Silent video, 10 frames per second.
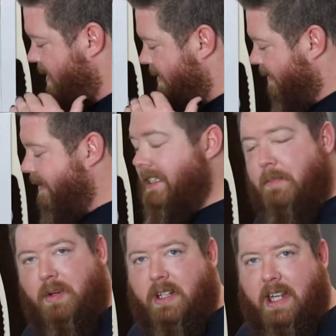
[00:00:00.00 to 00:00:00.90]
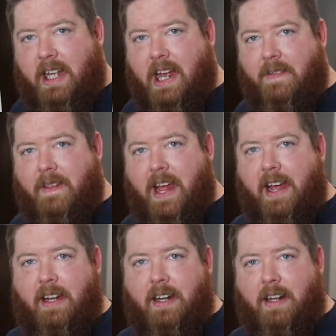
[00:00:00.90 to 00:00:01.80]
separately, and
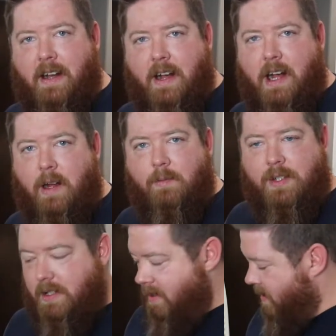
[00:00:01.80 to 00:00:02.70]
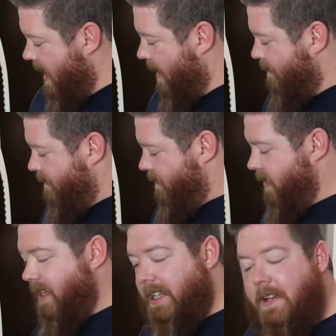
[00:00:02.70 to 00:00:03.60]
then top
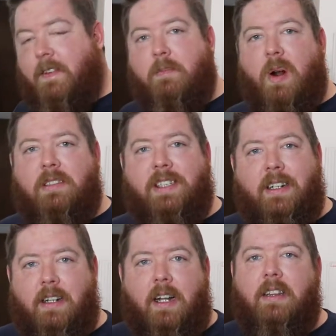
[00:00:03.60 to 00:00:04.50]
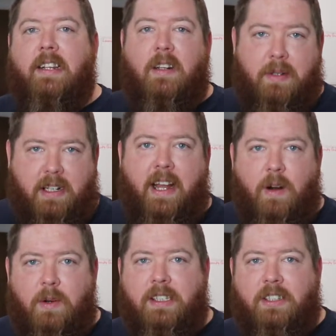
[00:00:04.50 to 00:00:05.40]
the leafy parts in a little bit
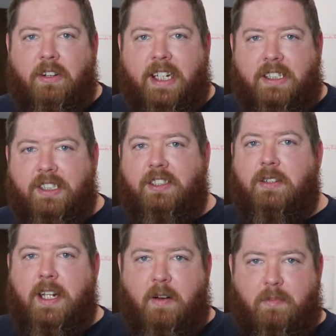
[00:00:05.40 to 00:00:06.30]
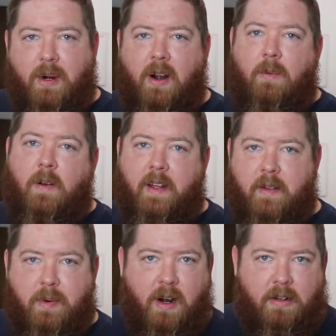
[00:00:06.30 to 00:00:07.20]
later when it's cooking, just so they don't burn while the other
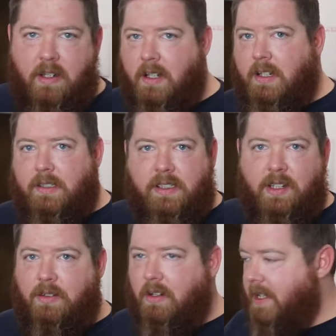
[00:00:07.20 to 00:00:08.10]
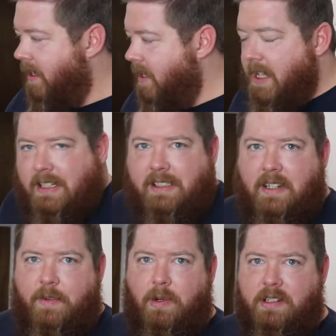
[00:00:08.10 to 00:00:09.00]
part is still cooking. See
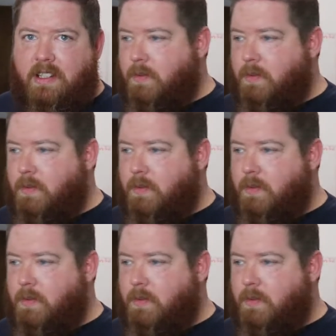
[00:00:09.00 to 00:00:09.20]
if it works this